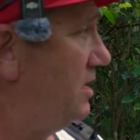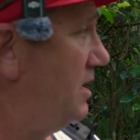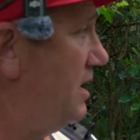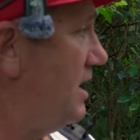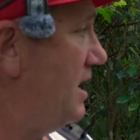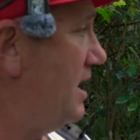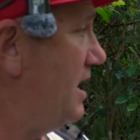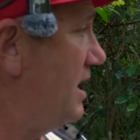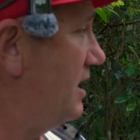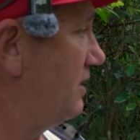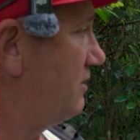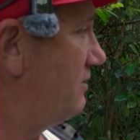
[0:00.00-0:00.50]

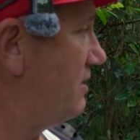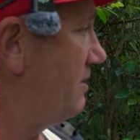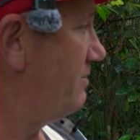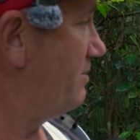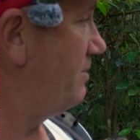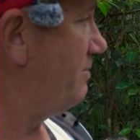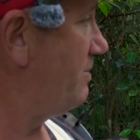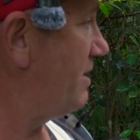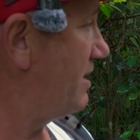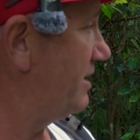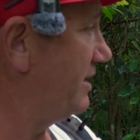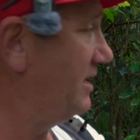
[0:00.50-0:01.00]
Grab
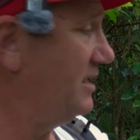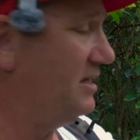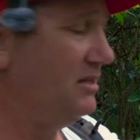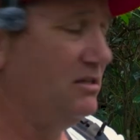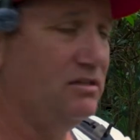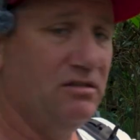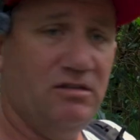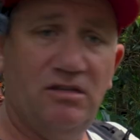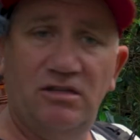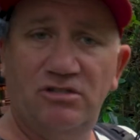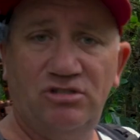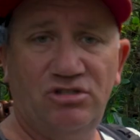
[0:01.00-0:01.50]
a buggy
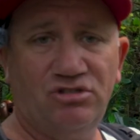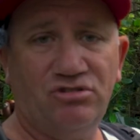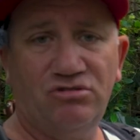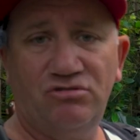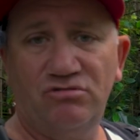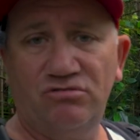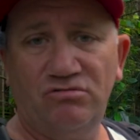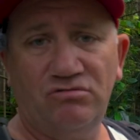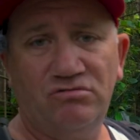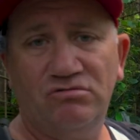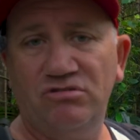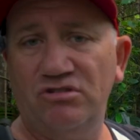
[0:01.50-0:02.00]
and just
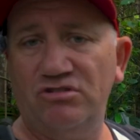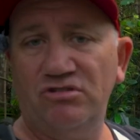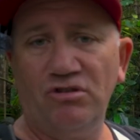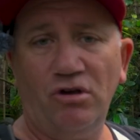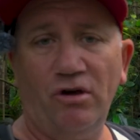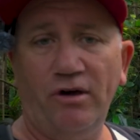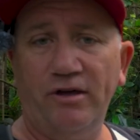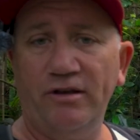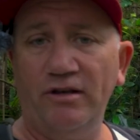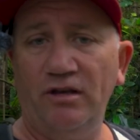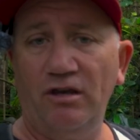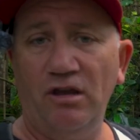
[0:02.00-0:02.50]

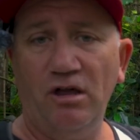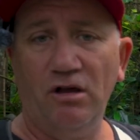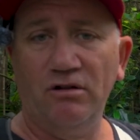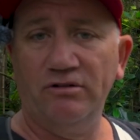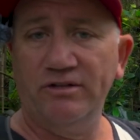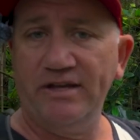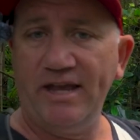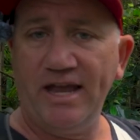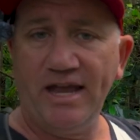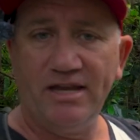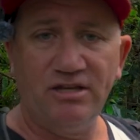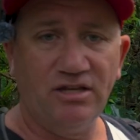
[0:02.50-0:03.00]
idle
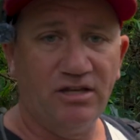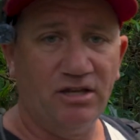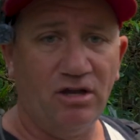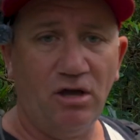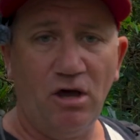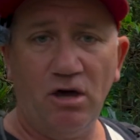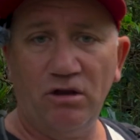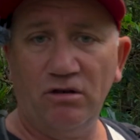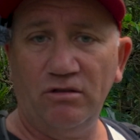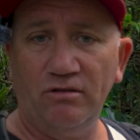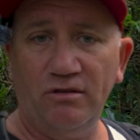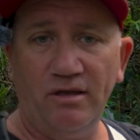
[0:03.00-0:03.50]
along down. You can
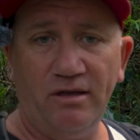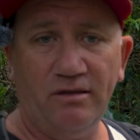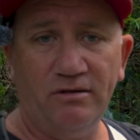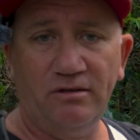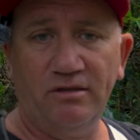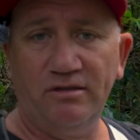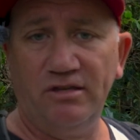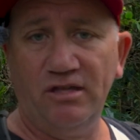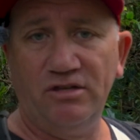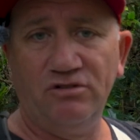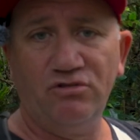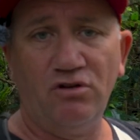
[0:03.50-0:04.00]
idle along
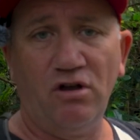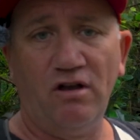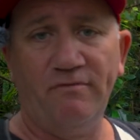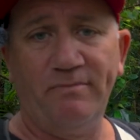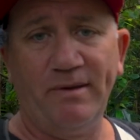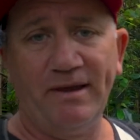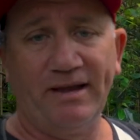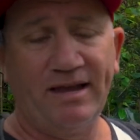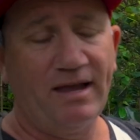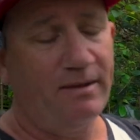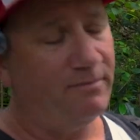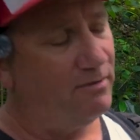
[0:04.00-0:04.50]
and then drive
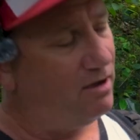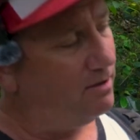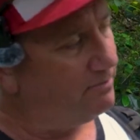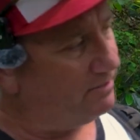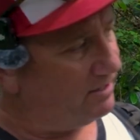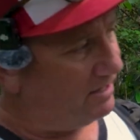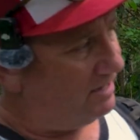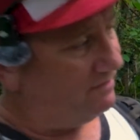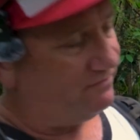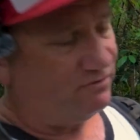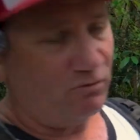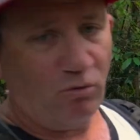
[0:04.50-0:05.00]
back up. I'm
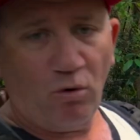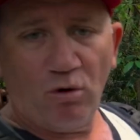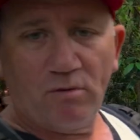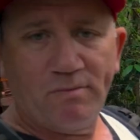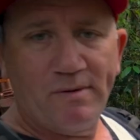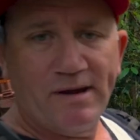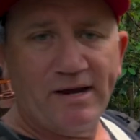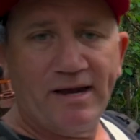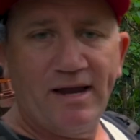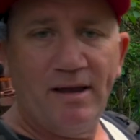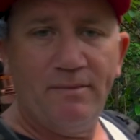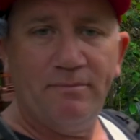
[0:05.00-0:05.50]
going to have to walk
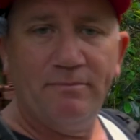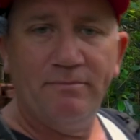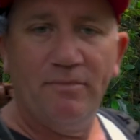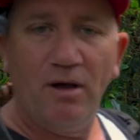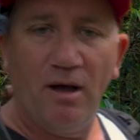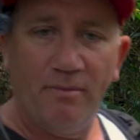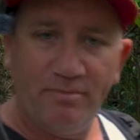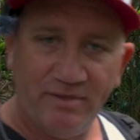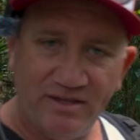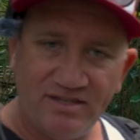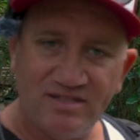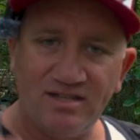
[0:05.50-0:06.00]
back up.
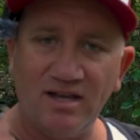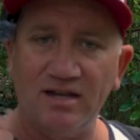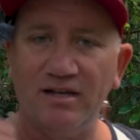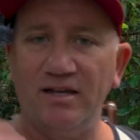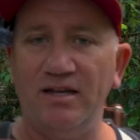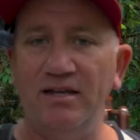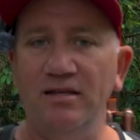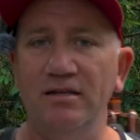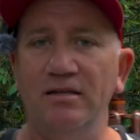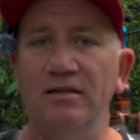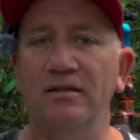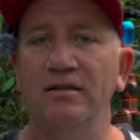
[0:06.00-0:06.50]
I'm the
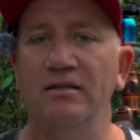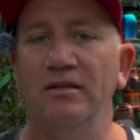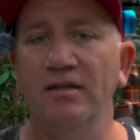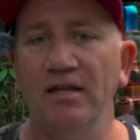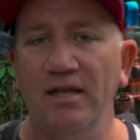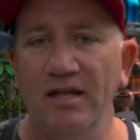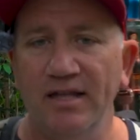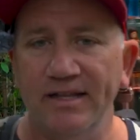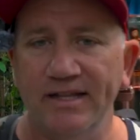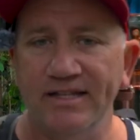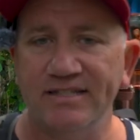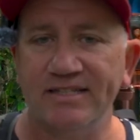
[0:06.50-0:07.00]
sucker
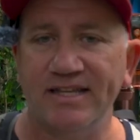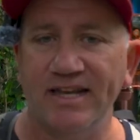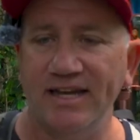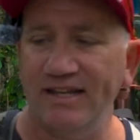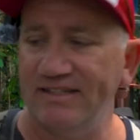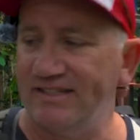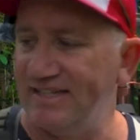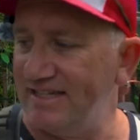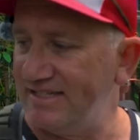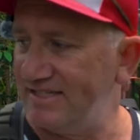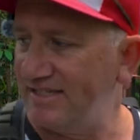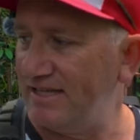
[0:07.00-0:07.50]
that's going
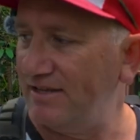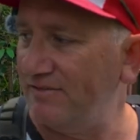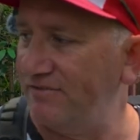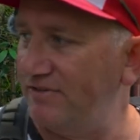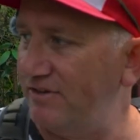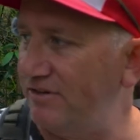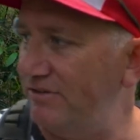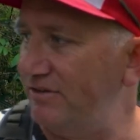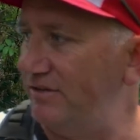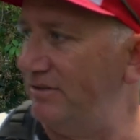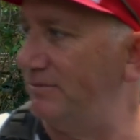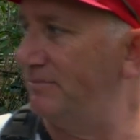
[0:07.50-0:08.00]
to test that
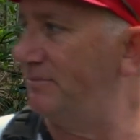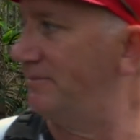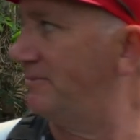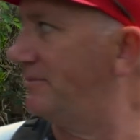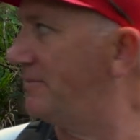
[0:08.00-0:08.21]
theory.